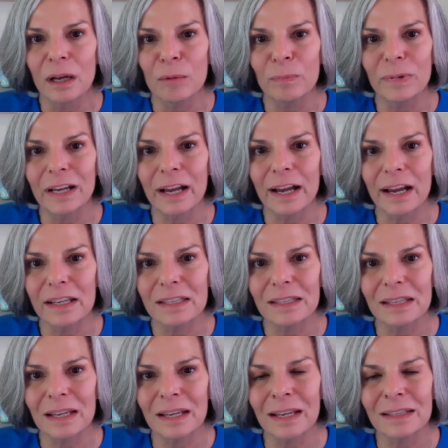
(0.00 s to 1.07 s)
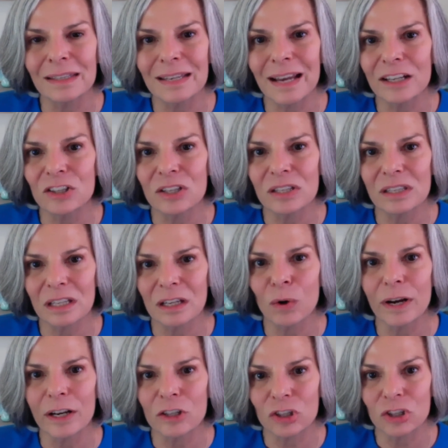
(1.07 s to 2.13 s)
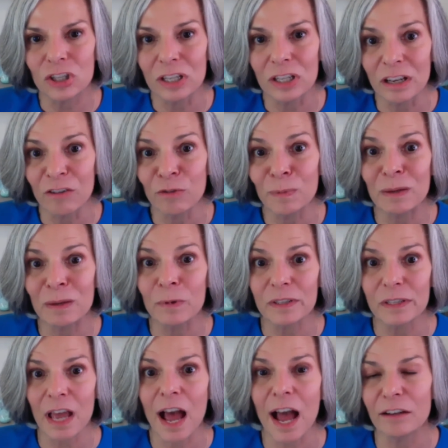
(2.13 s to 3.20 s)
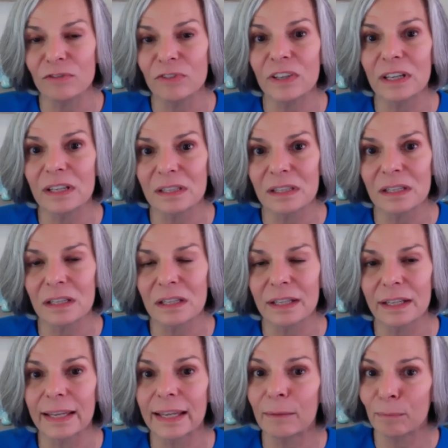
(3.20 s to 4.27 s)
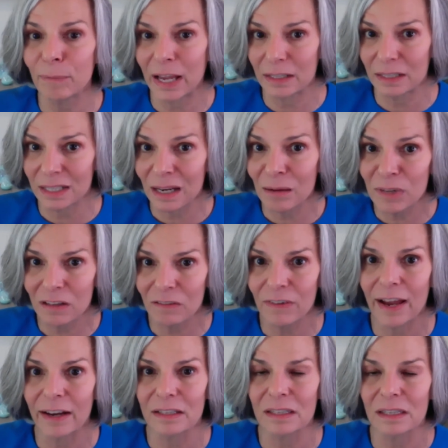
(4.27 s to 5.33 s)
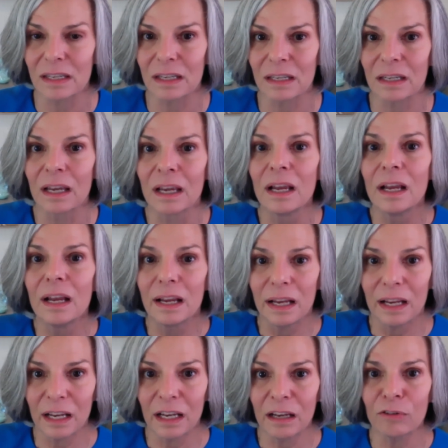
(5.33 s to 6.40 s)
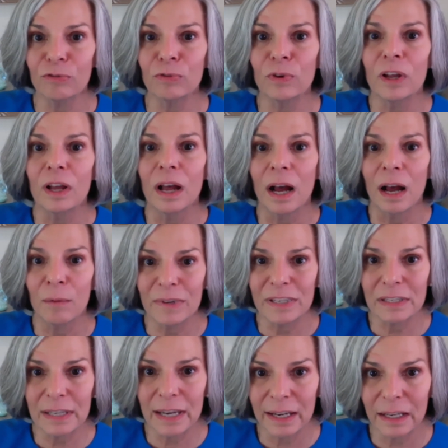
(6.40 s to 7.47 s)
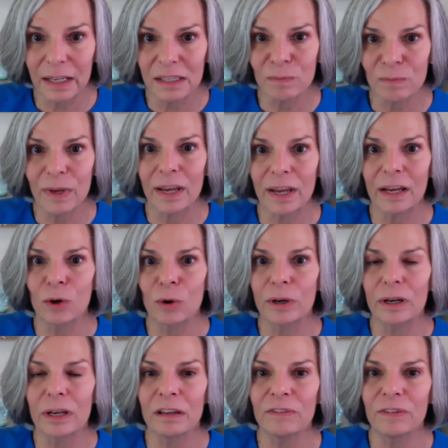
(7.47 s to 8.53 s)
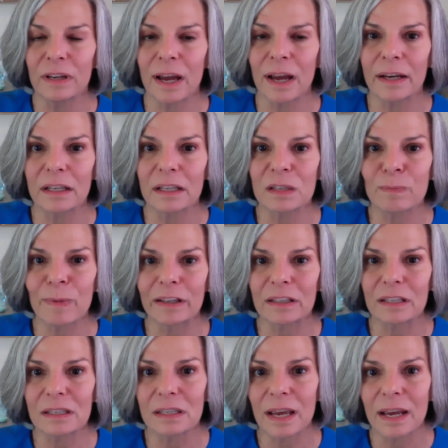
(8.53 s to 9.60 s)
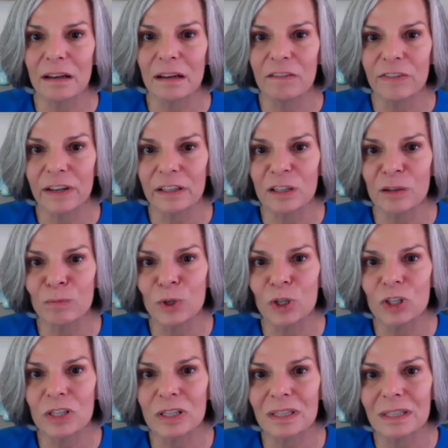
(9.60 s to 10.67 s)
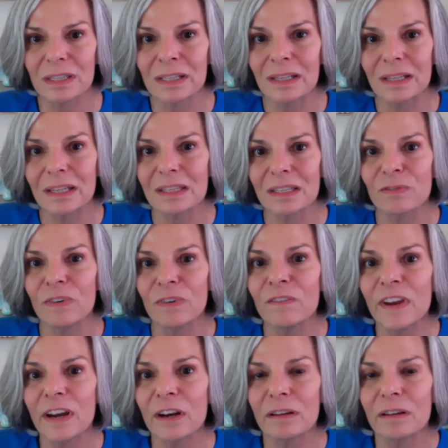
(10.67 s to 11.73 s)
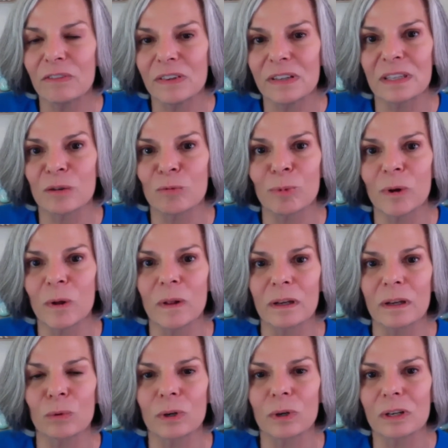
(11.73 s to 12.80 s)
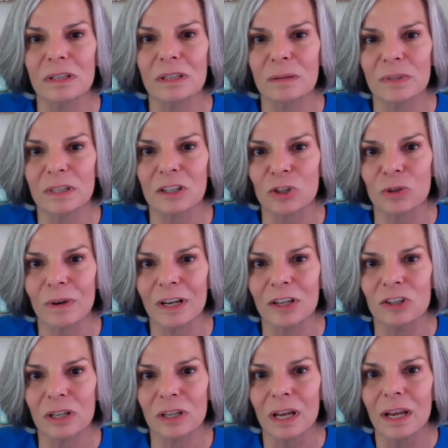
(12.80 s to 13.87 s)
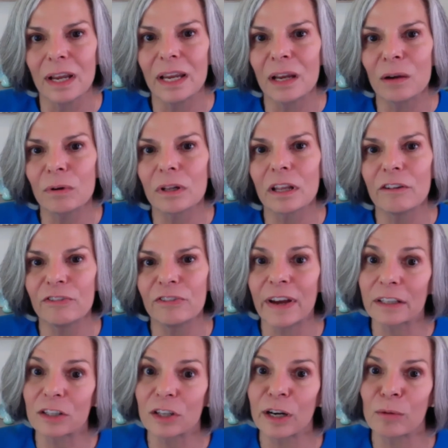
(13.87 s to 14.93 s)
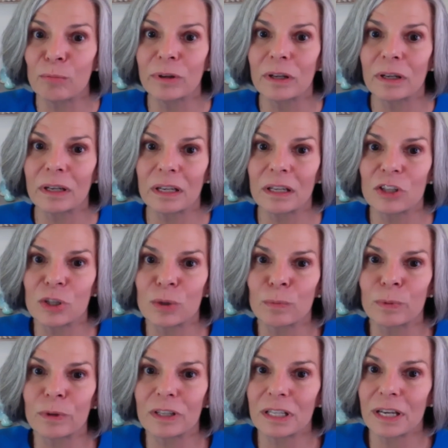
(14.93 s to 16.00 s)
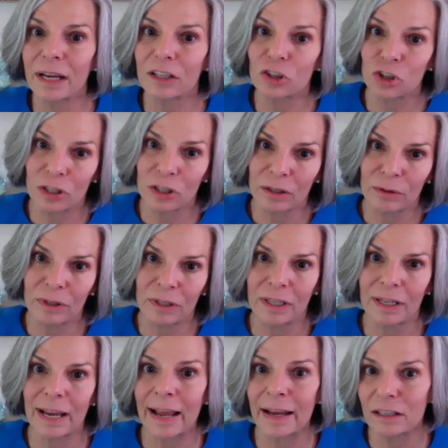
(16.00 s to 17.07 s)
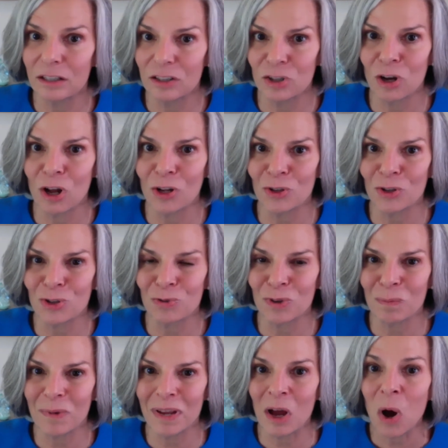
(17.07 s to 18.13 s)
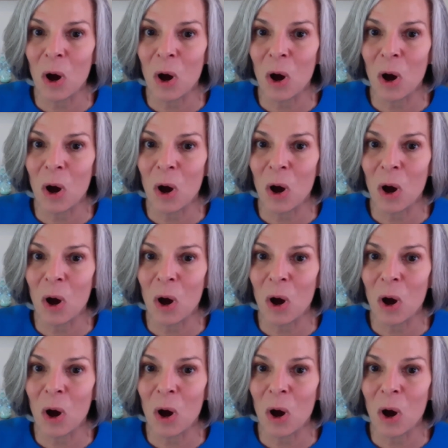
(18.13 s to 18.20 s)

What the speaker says: because it's not just a question of people's confidence in the pandemic vaccine. If a mistake is made, or if an unexpected side effect emerges in this very visible and worrisome situation, it will affect our ability to protect children and adults from a